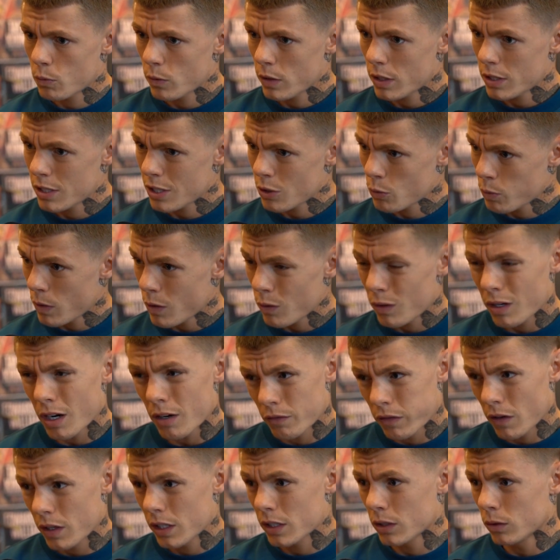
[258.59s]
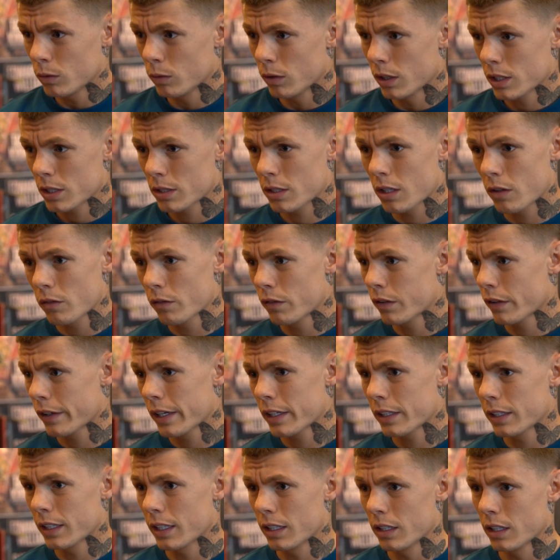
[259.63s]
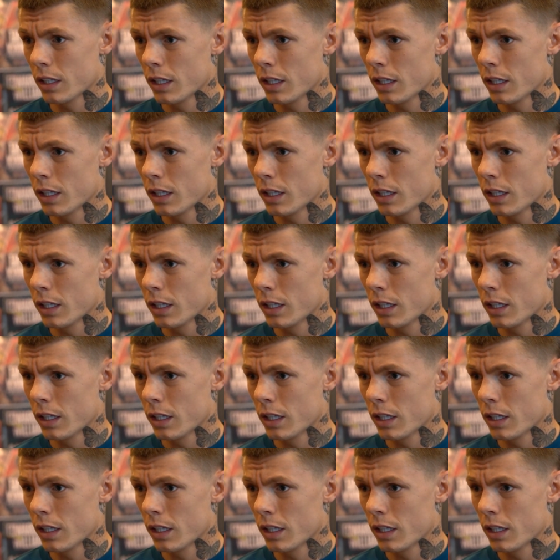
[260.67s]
it's his World Cup final. Let's don't forget that.